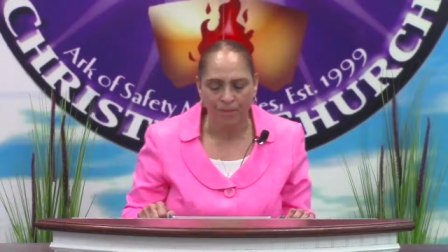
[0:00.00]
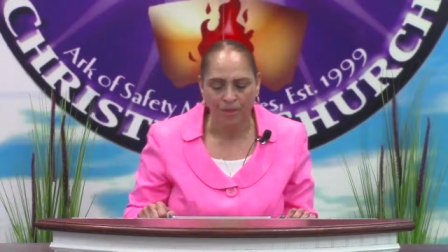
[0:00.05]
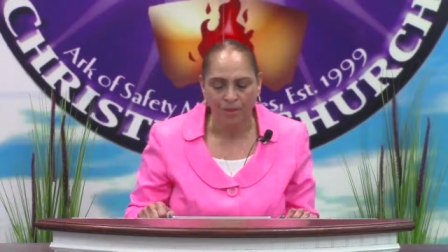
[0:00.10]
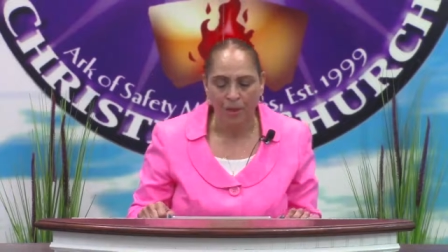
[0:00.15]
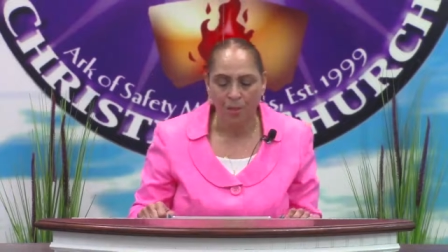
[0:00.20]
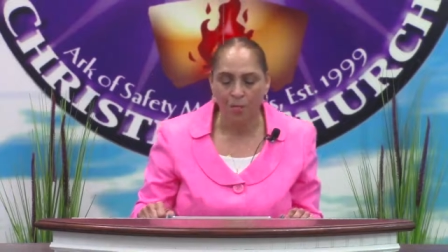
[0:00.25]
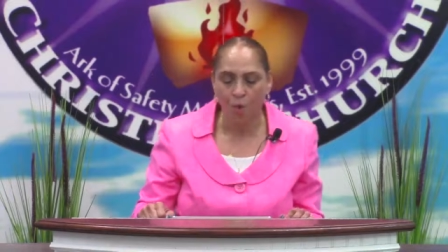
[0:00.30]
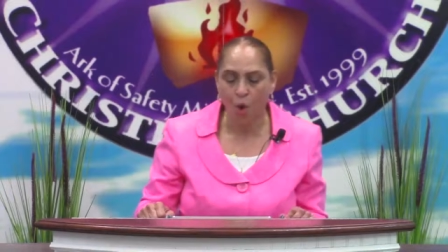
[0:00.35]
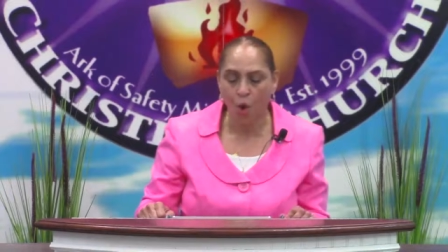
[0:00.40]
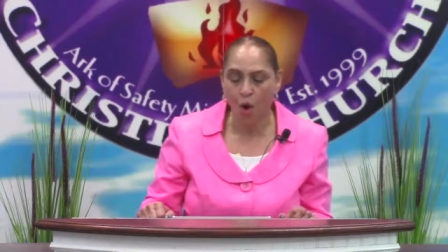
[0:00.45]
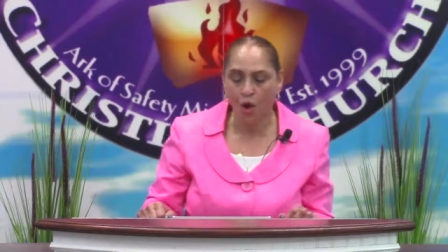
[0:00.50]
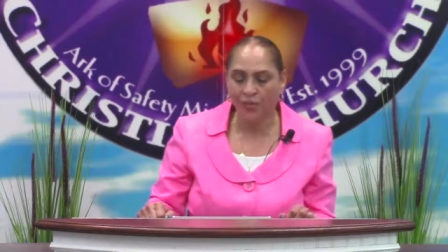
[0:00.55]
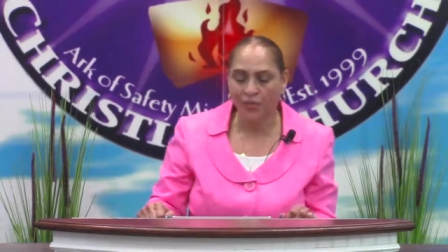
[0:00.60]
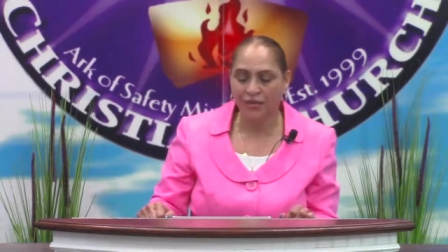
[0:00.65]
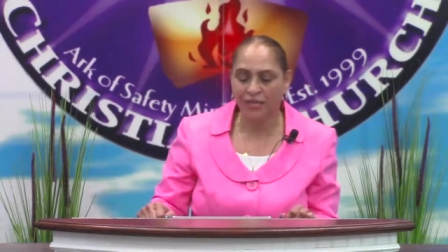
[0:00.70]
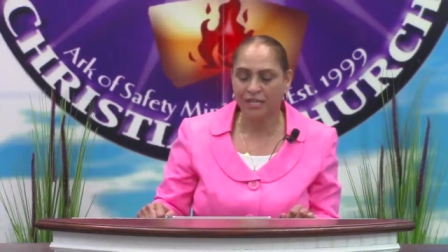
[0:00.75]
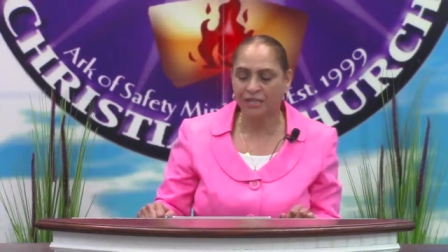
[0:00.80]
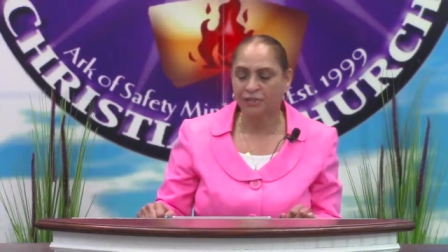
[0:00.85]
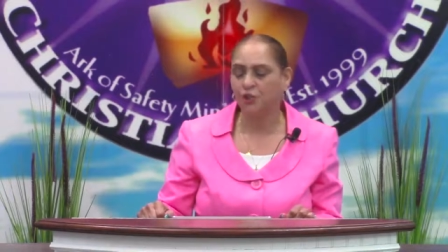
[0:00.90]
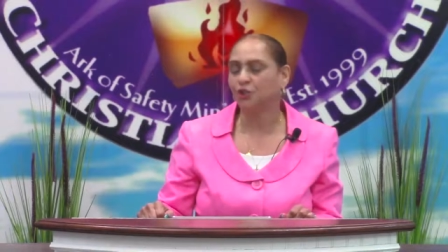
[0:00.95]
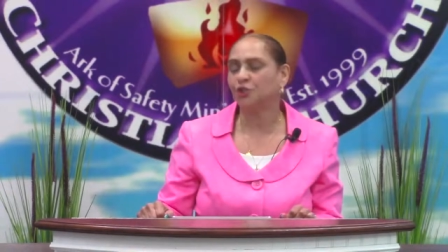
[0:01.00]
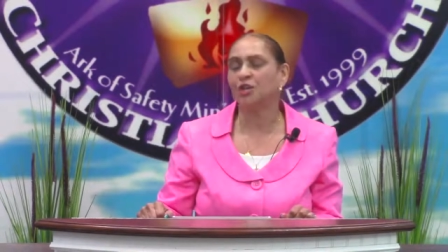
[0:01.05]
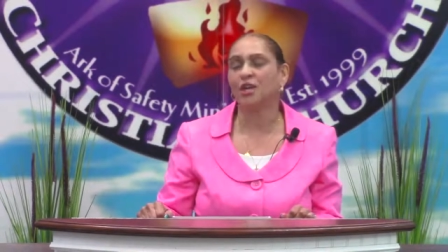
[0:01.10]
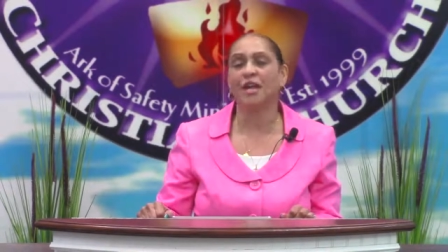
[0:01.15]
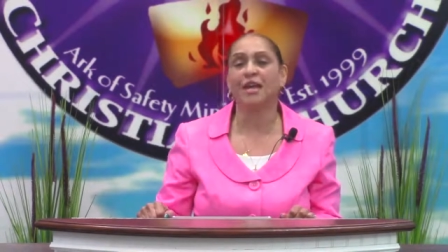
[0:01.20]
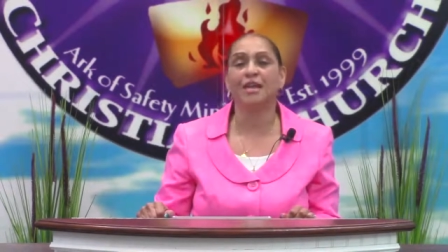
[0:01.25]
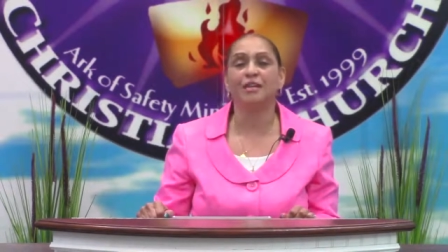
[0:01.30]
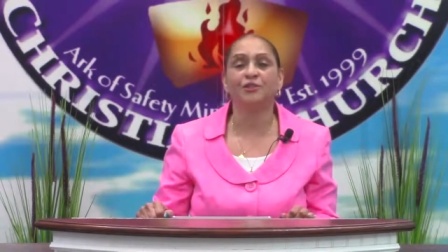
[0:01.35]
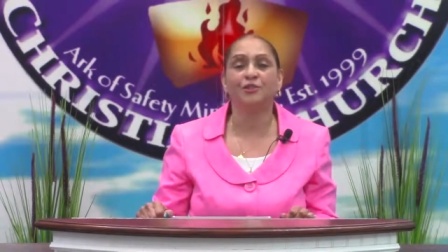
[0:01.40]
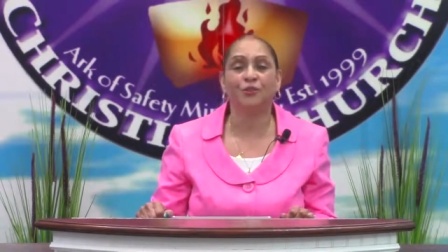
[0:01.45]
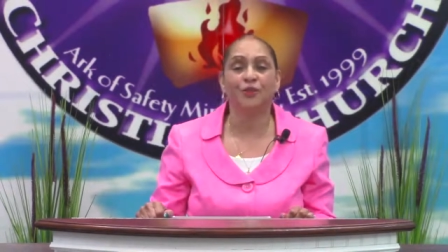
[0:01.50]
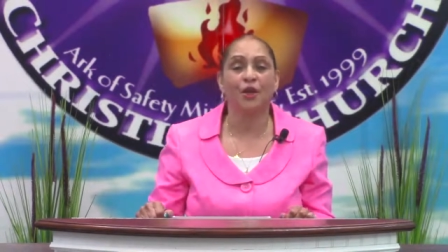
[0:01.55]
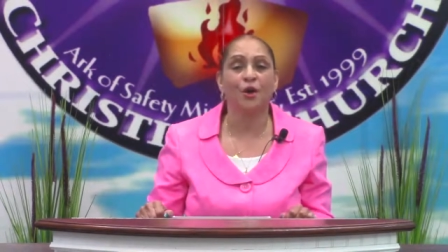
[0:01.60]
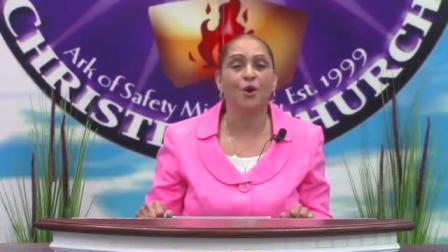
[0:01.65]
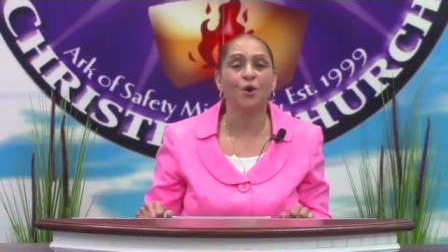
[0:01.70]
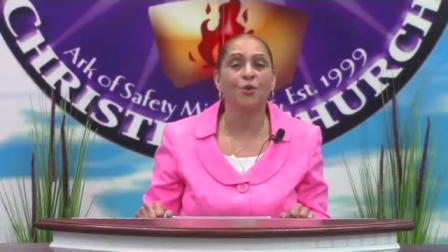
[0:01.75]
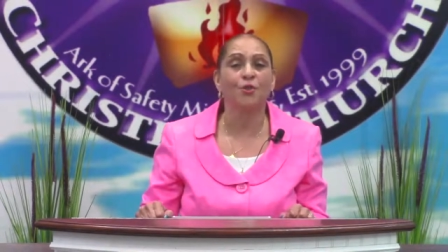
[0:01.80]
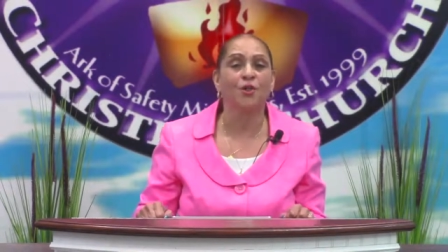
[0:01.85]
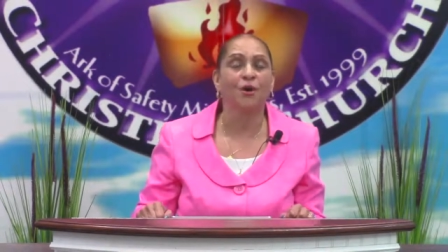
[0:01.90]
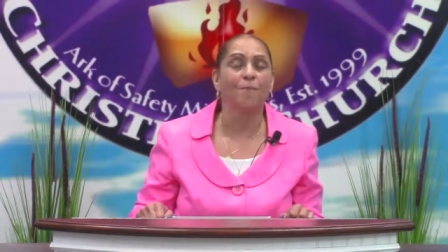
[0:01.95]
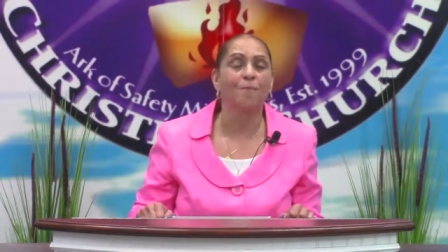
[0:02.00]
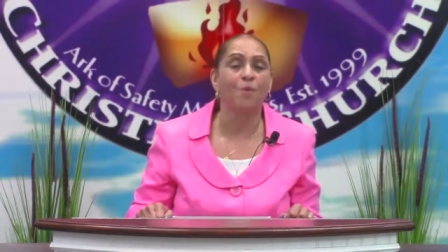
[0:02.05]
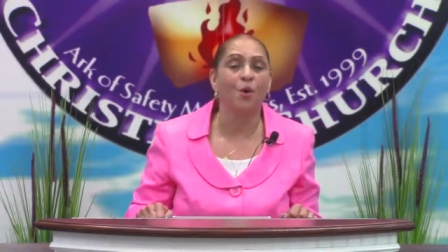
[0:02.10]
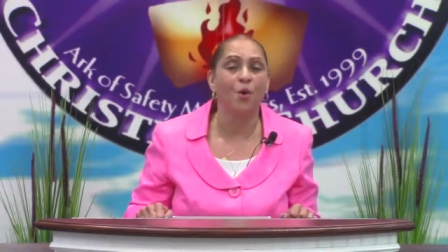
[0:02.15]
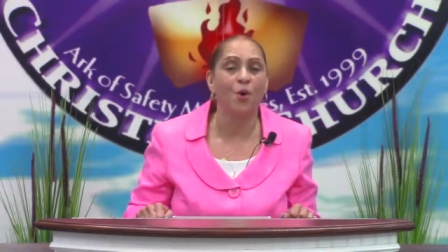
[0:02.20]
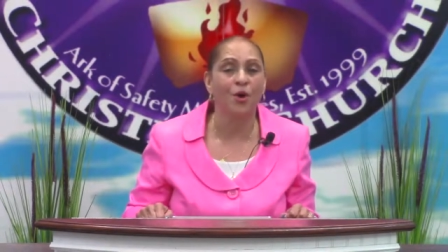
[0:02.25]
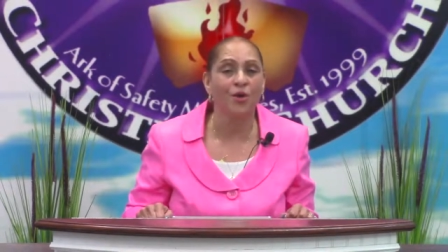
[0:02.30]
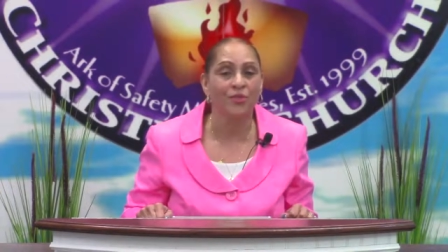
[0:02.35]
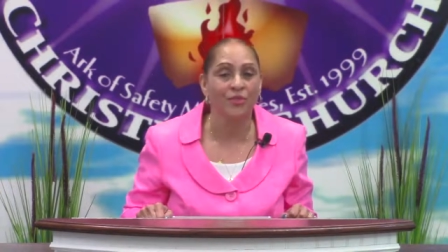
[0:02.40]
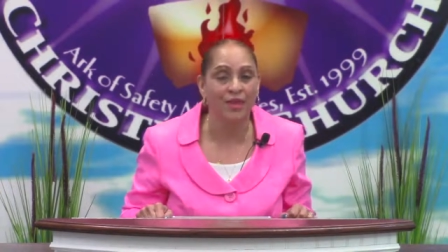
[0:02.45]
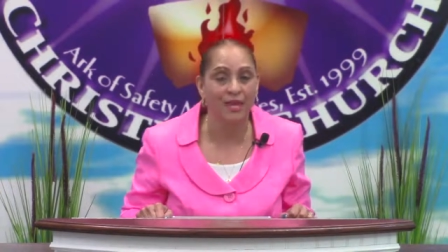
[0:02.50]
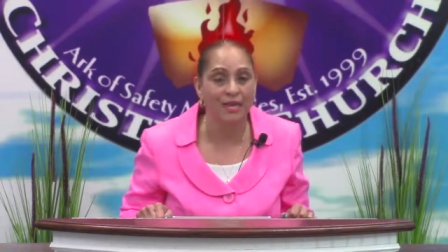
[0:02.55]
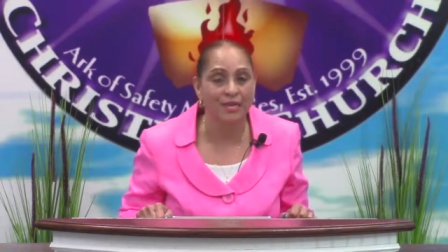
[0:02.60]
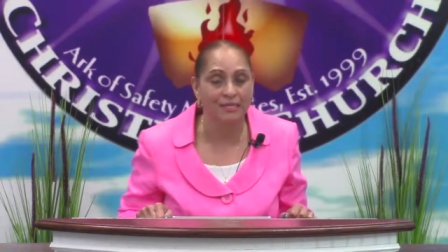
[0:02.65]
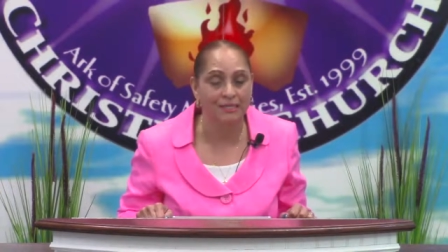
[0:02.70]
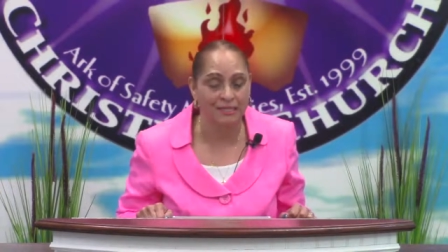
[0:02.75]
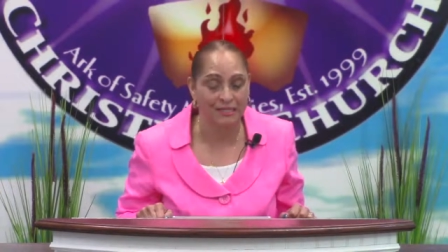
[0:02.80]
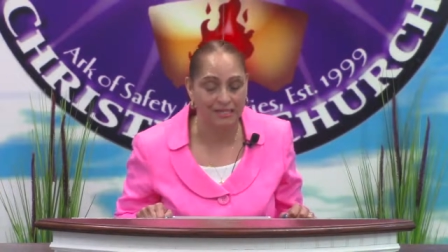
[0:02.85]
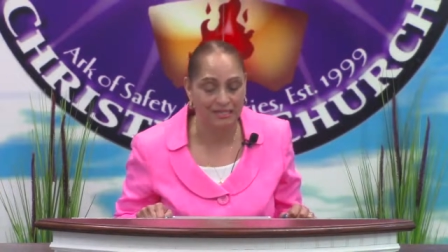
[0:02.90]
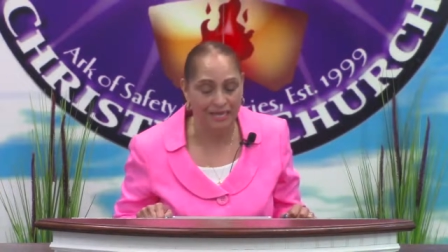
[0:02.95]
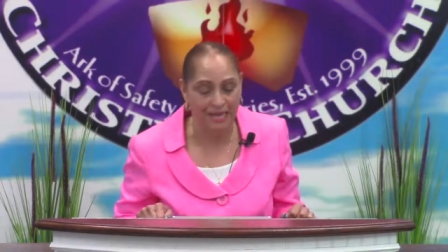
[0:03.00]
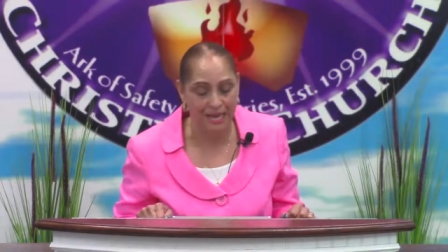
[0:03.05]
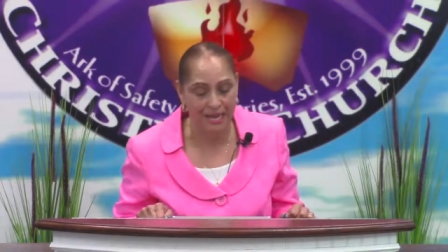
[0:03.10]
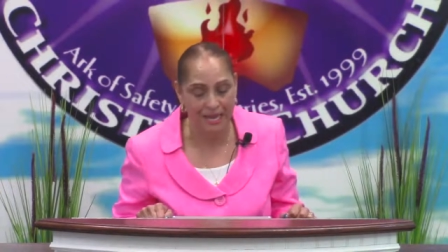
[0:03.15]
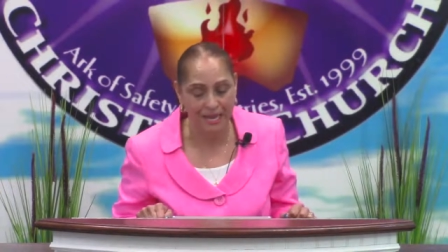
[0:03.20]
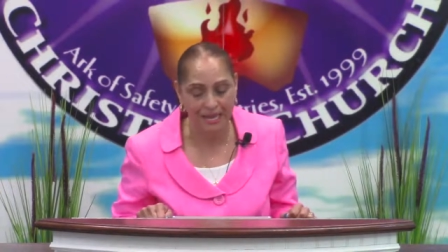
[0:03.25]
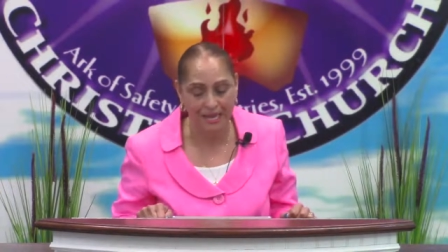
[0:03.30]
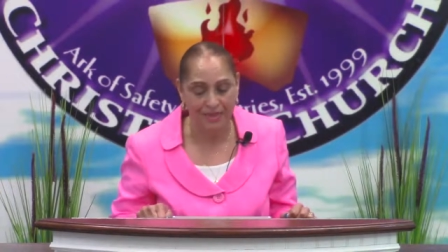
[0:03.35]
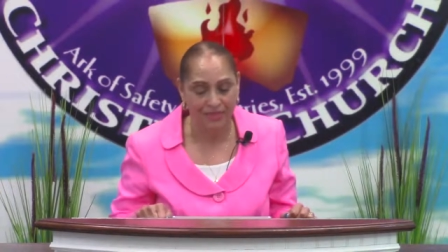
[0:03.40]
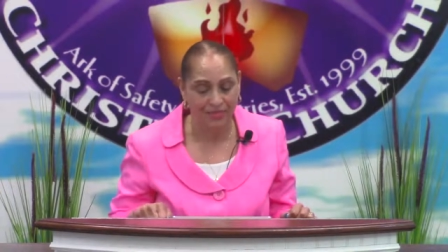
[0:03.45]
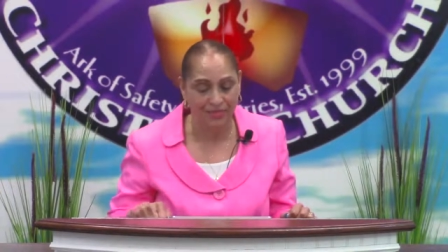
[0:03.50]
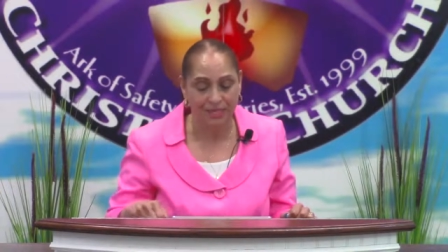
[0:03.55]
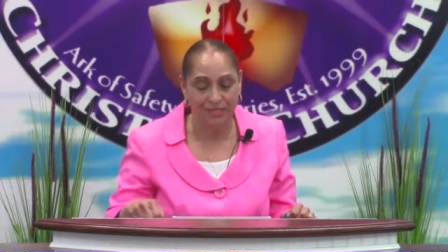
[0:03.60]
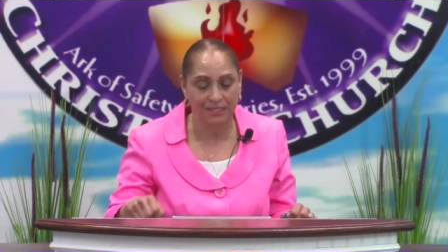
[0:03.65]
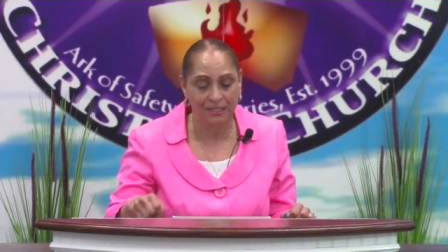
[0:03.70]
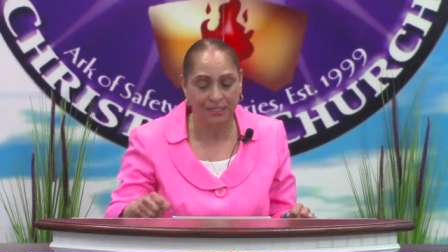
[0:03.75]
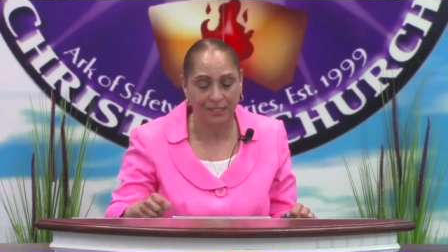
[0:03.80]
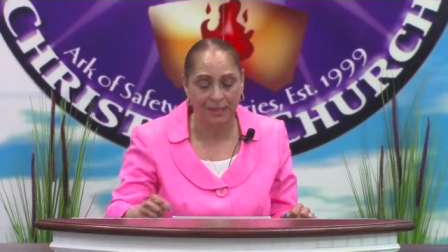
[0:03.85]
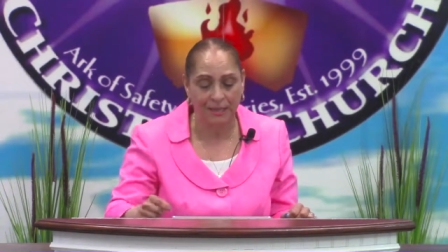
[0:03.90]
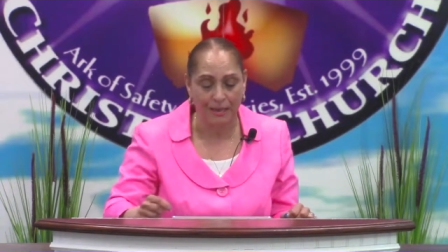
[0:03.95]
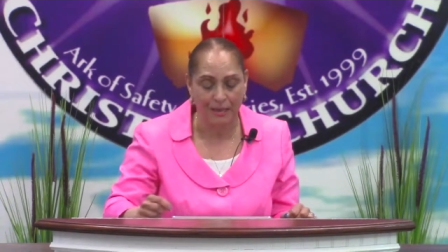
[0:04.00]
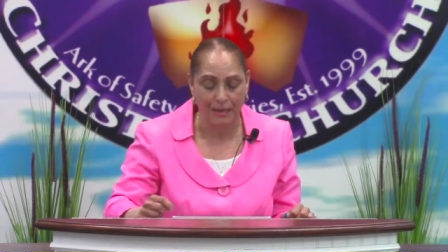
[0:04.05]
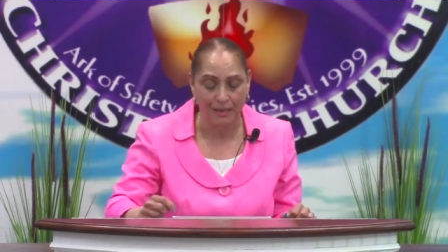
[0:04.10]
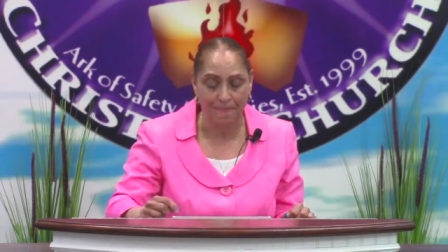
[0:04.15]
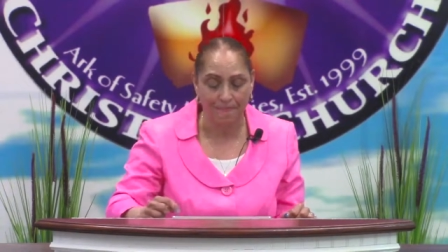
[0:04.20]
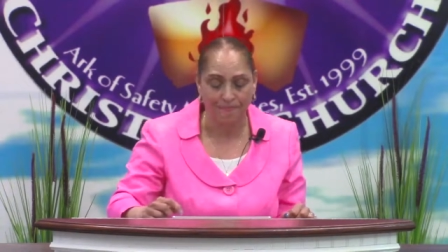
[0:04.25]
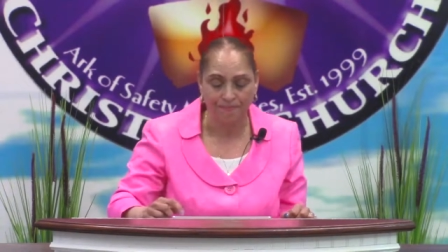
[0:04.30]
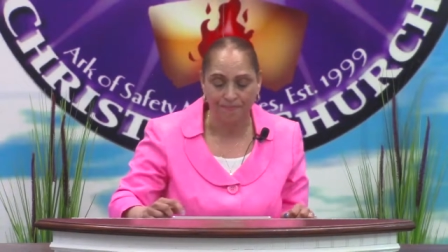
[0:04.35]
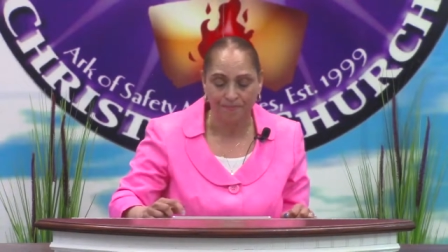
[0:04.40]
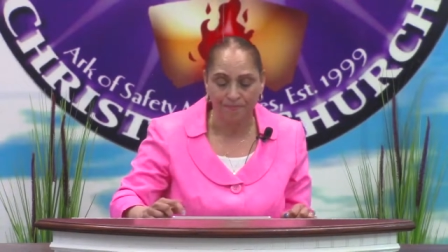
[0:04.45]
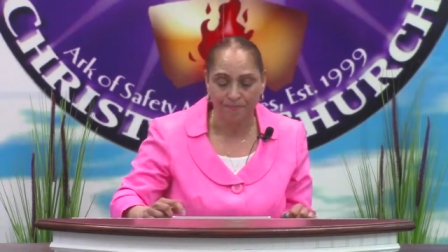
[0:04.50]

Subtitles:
The more things change, though, the more they stay the same.